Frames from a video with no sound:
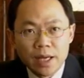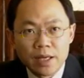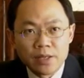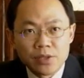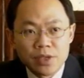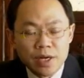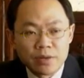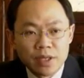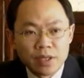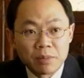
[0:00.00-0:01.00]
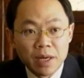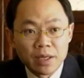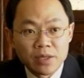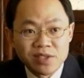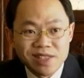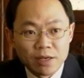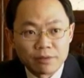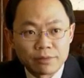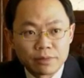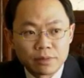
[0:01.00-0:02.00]
has generated by
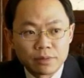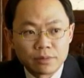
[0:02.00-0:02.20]
itself